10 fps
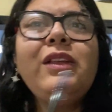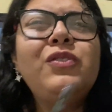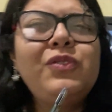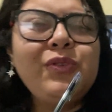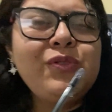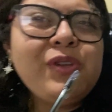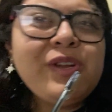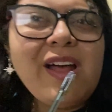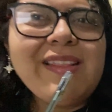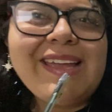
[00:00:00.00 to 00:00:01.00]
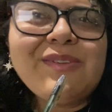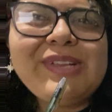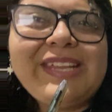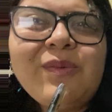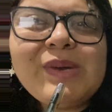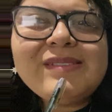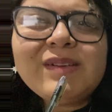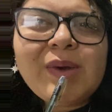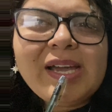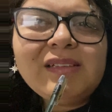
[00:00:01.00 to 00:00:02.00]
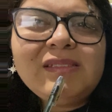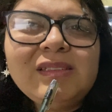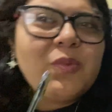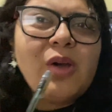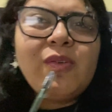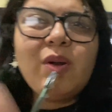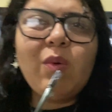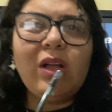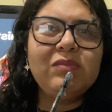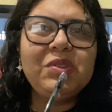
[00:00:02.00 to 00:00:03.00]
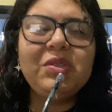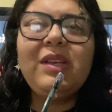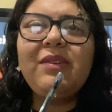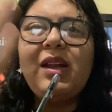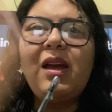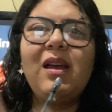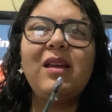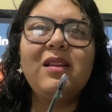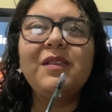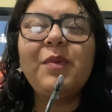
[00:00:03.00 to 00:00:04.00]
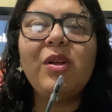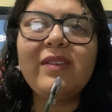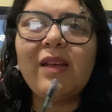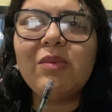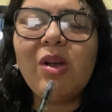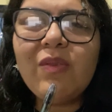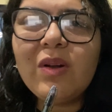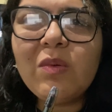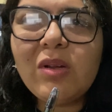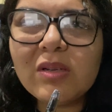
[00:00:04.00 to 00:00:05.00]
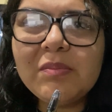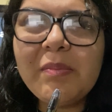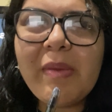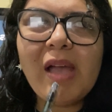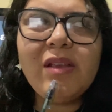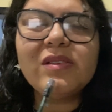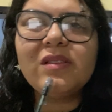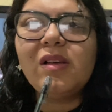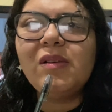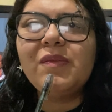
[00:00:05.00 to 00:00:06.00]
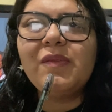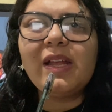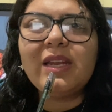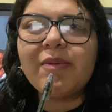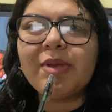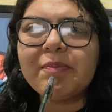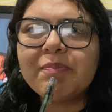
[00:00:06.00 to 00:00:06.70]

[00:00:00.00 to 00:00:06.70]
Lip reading: do you not like reading once in a while? Go for a walk. You live in a small town. Go for a walk. Buy yourself a nieve.